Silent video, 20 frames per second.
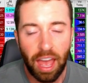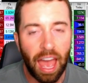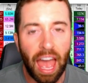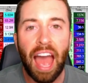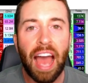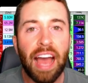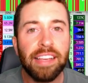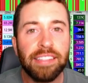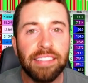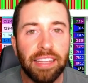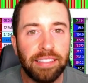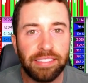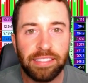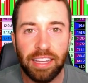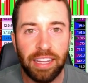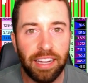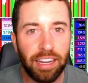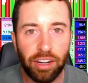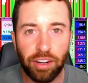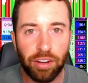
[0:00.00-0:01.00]
As I
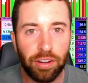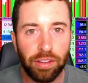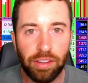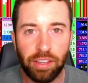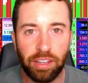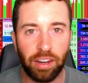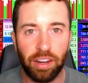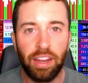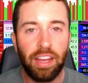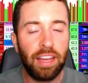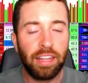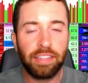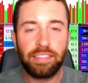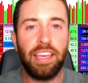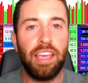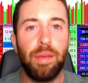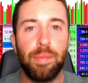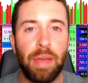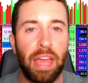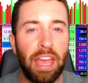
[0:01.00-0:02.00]
stated earlier, team,